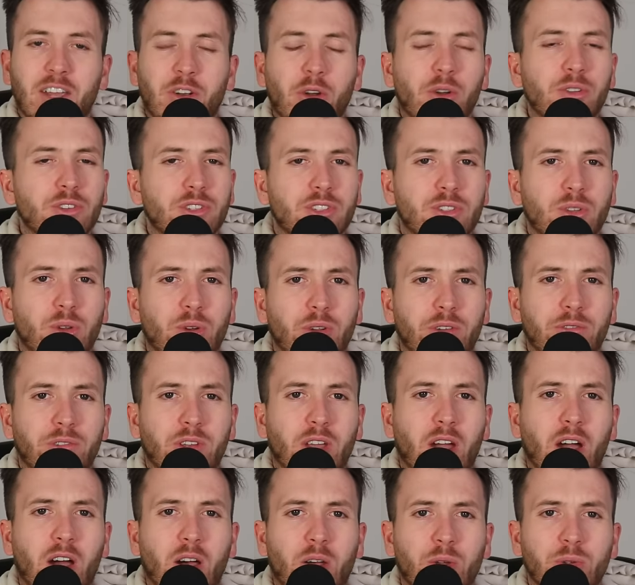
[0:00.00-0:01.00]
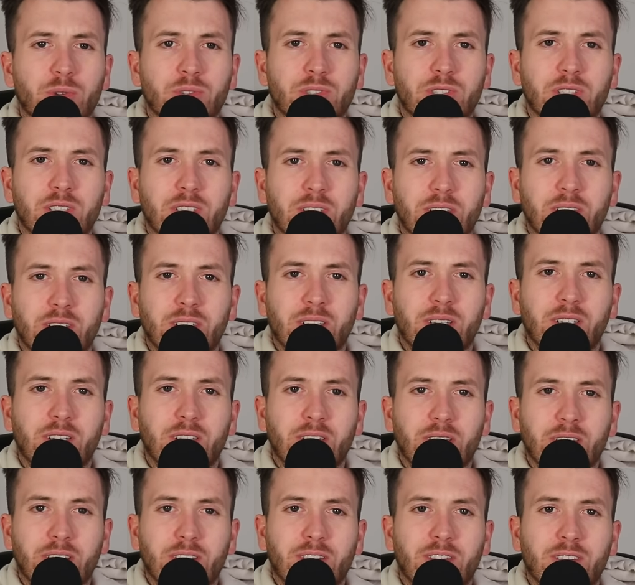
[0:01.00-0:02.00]
an onslaught of goals,
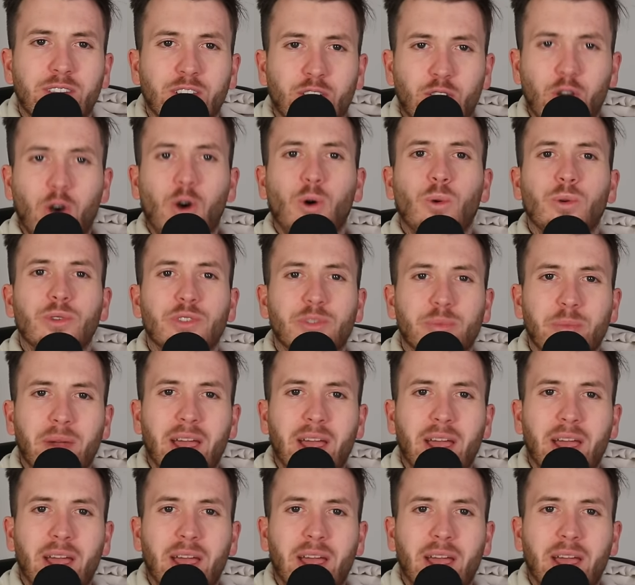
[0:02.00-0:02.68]
the call was